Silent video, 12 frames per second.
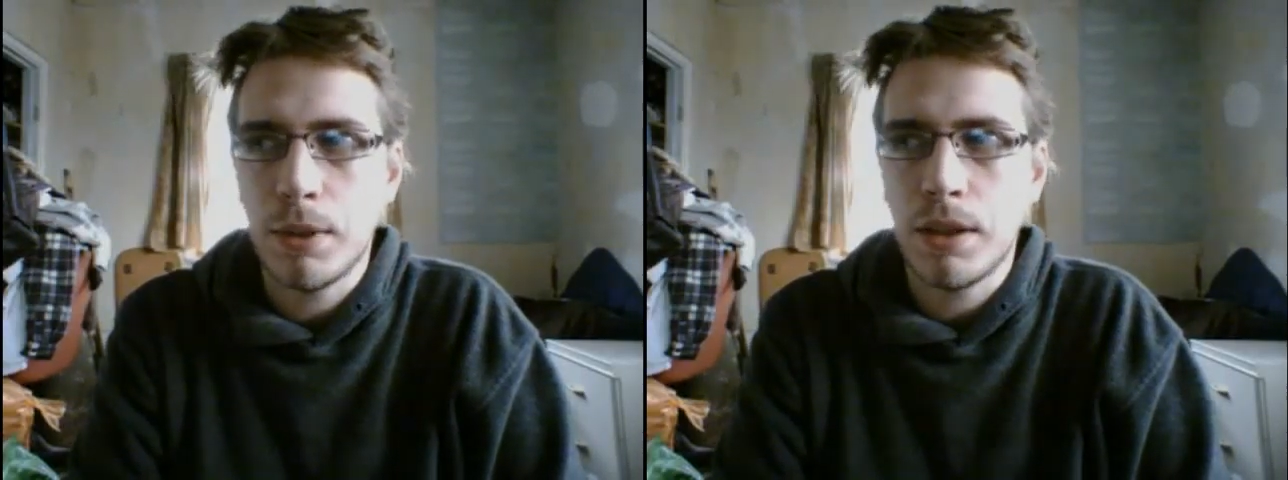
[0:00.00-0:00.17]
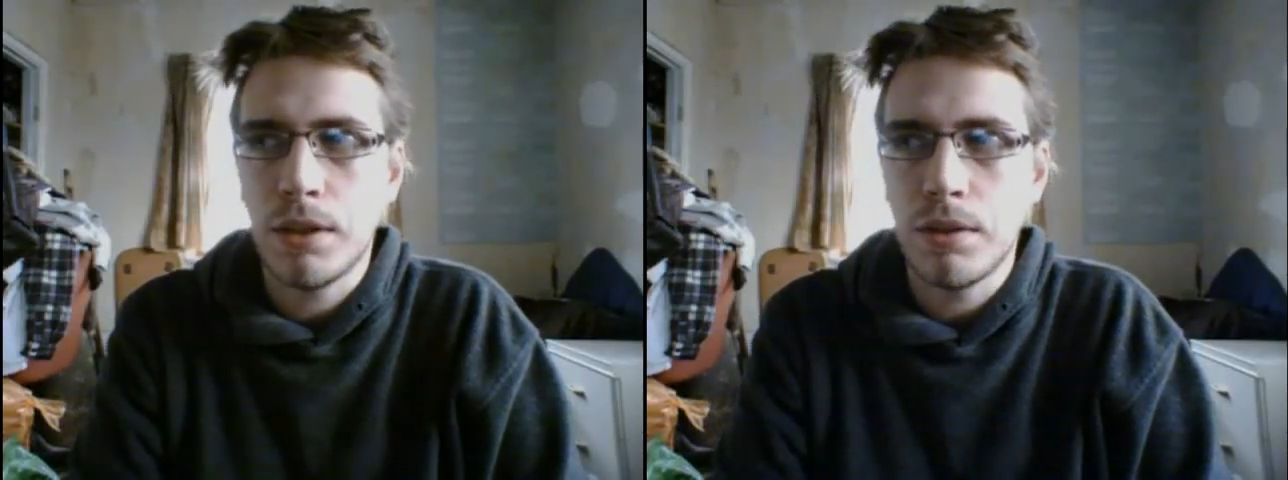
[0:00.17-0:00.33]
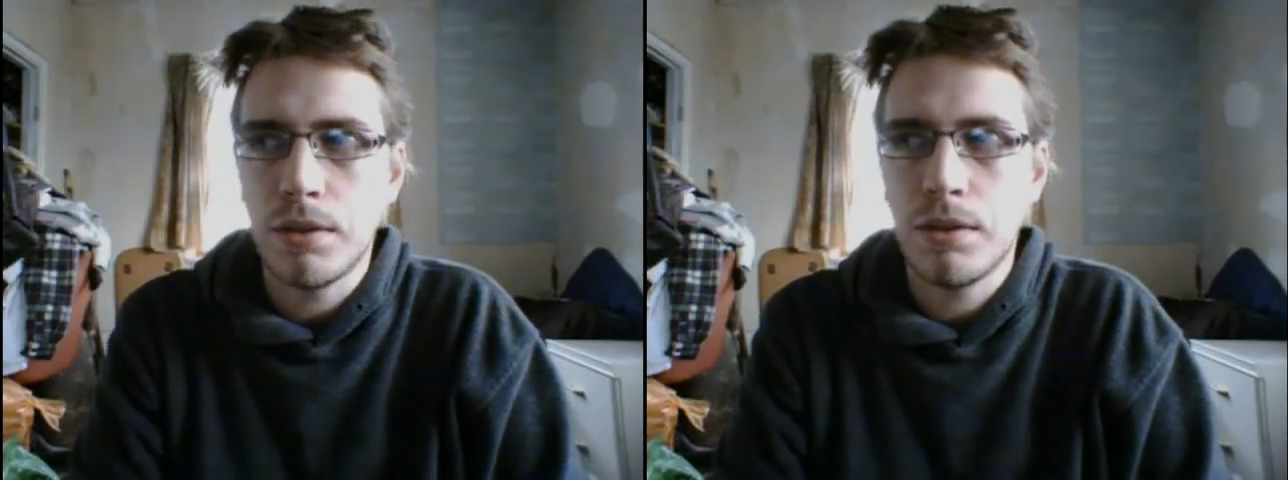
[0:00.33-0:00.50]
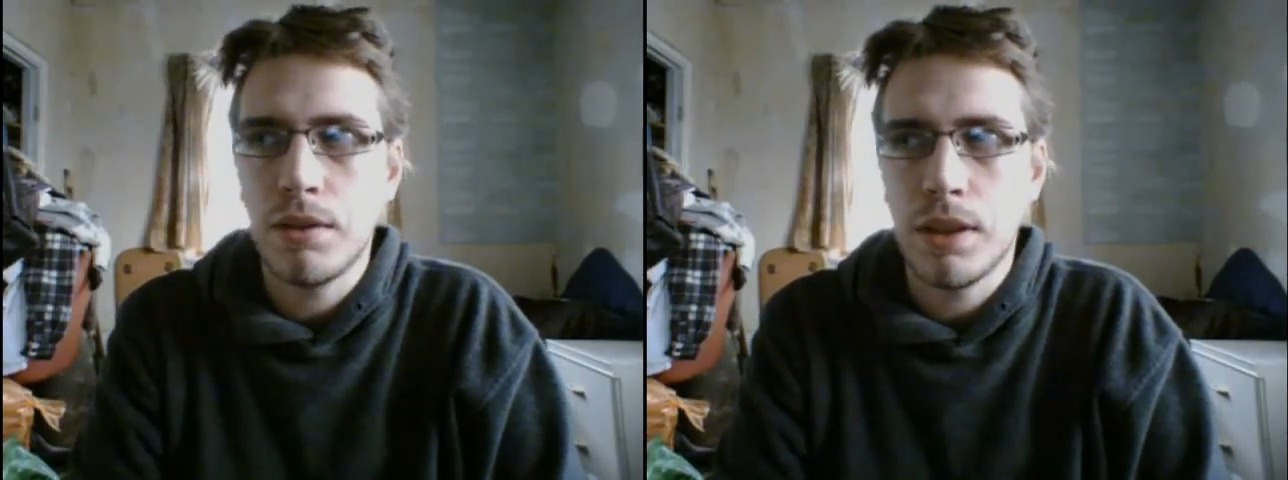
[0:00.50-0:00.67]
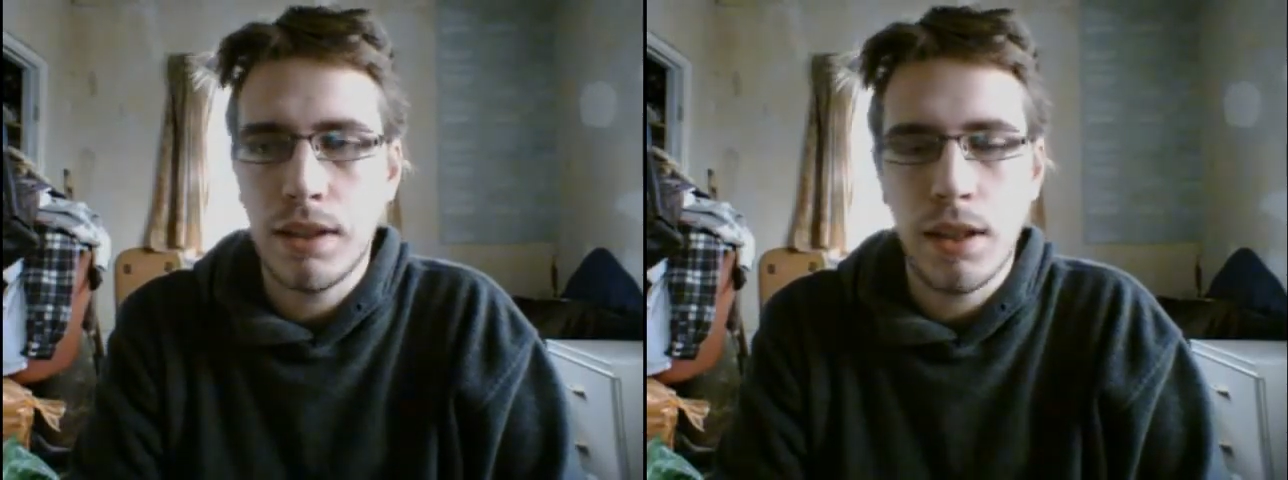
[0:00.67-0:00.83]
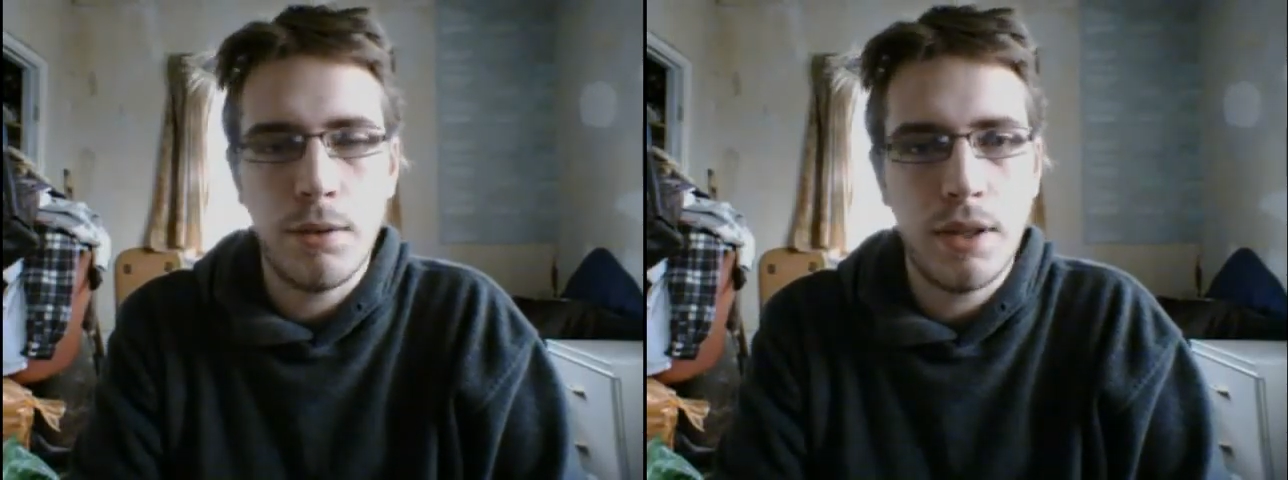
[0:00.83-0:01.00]
because
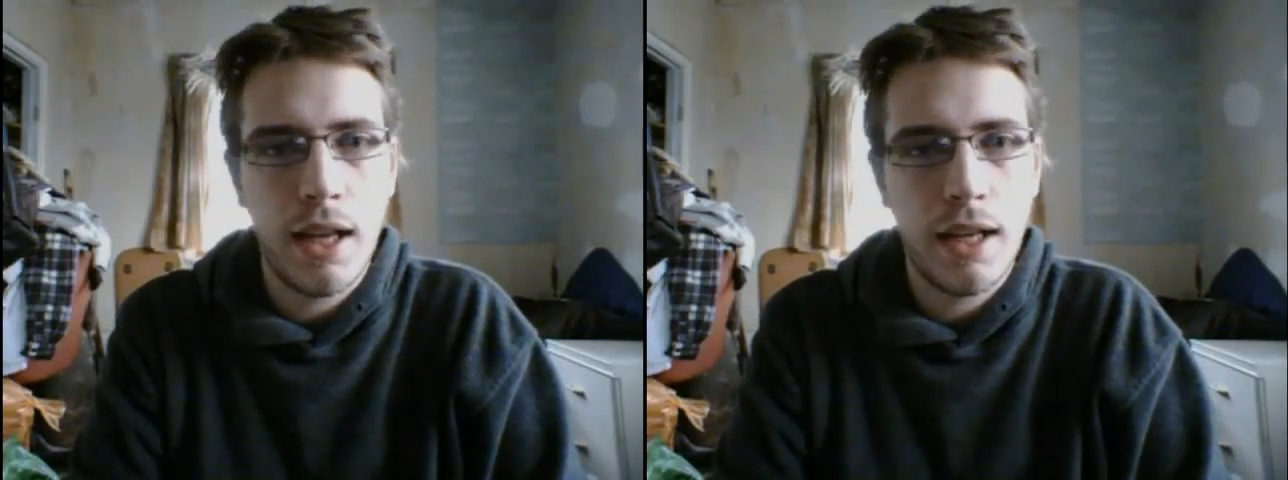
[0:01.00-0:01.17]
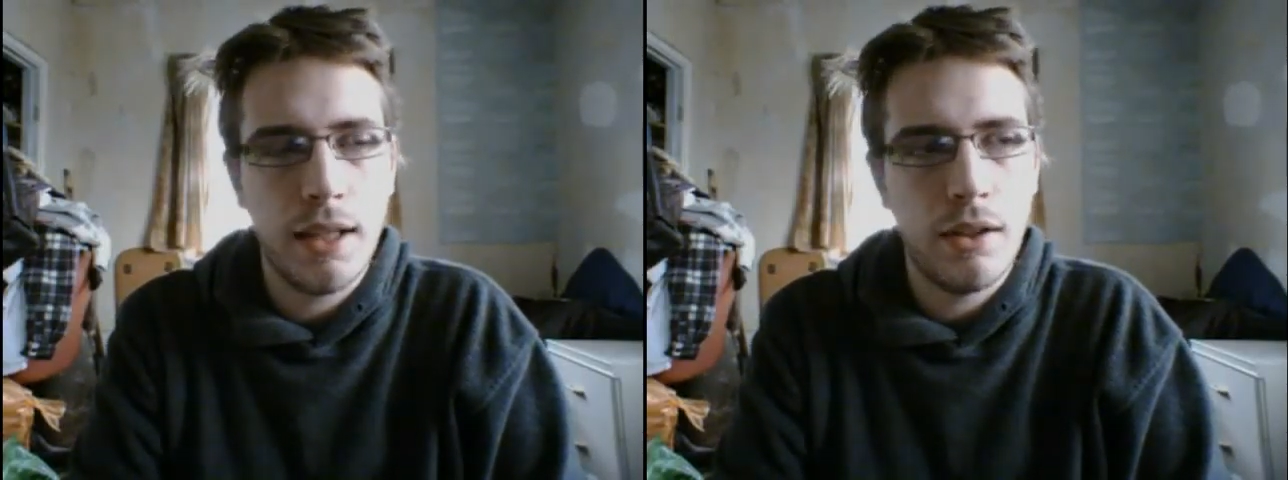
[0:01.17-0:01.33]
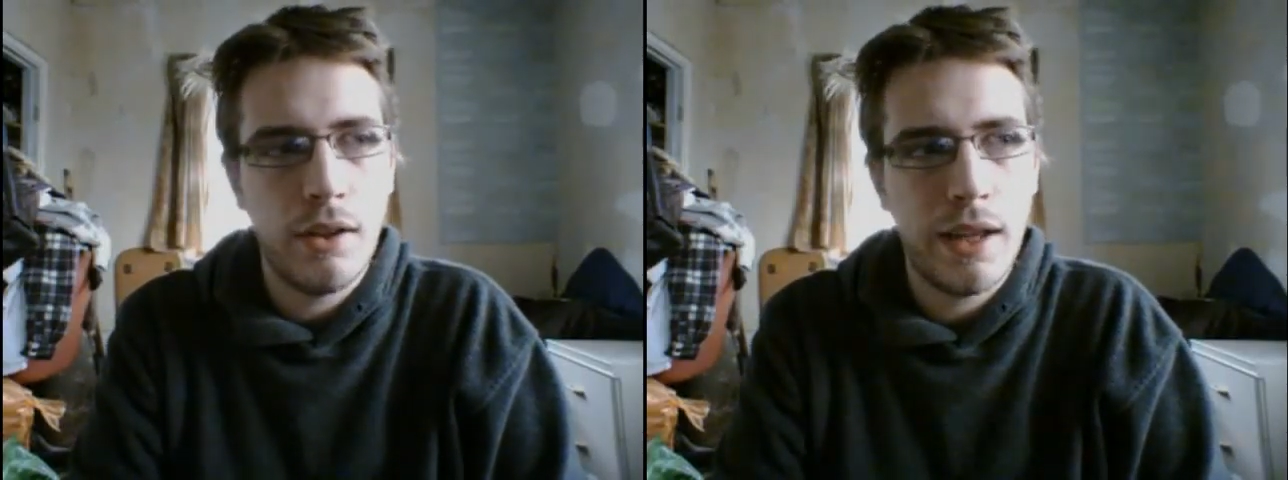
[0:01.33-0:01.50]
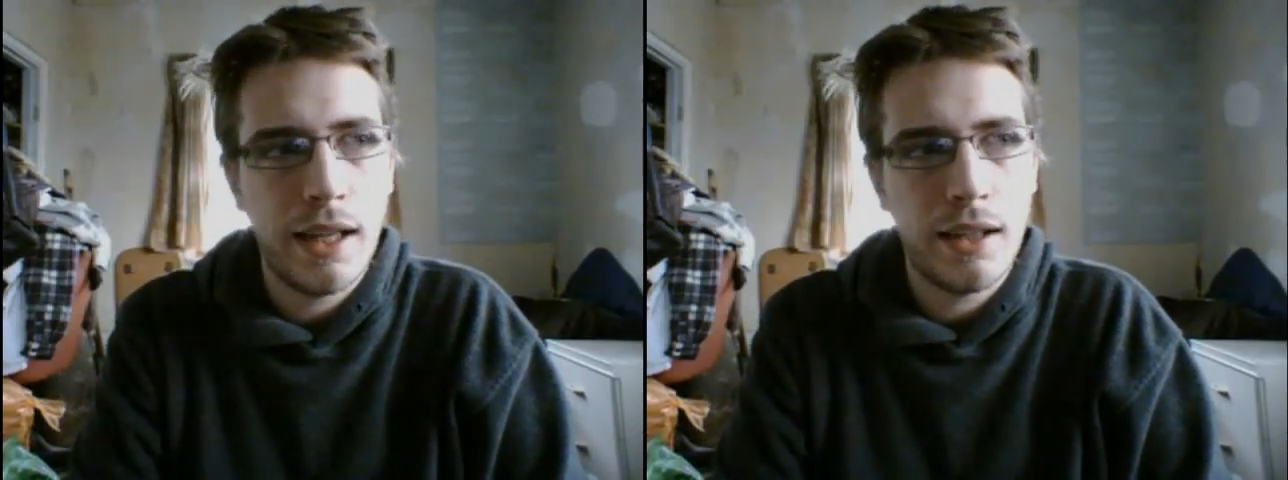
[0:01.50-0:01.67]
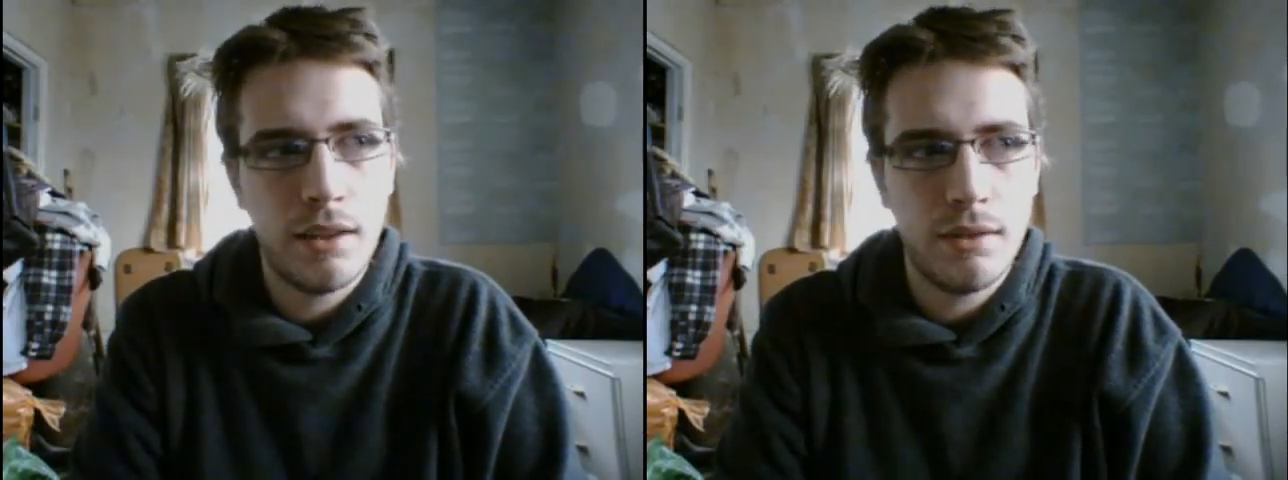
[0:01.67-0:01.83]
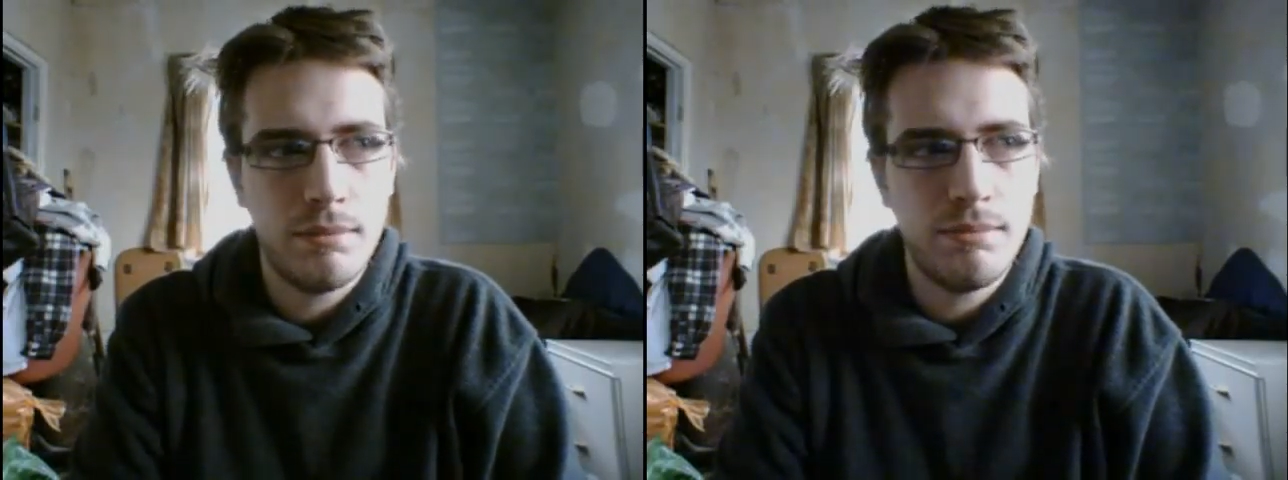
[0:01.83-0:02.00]
he's only had it
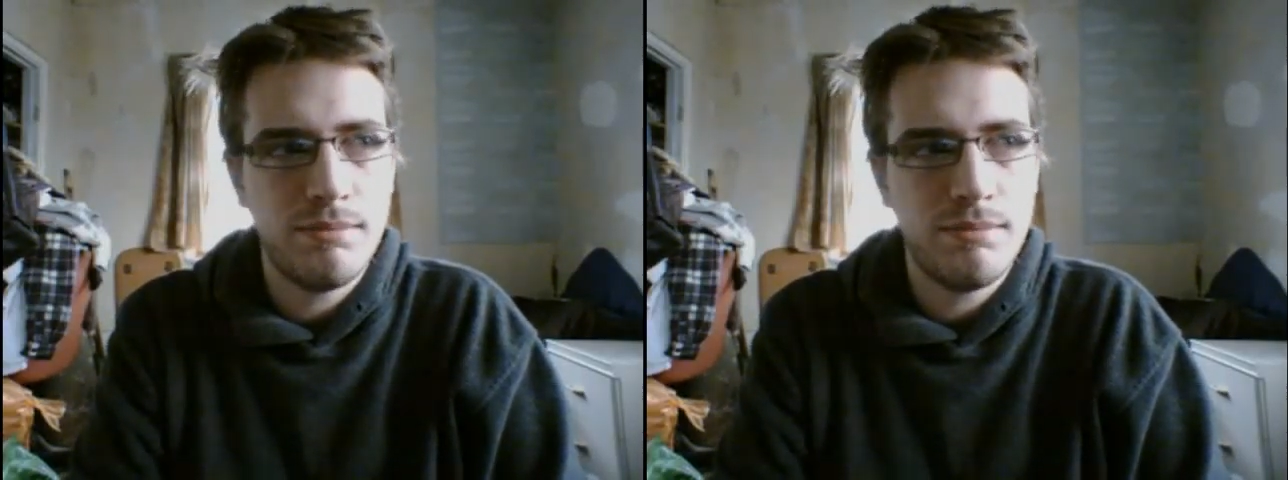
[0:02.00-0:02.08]
like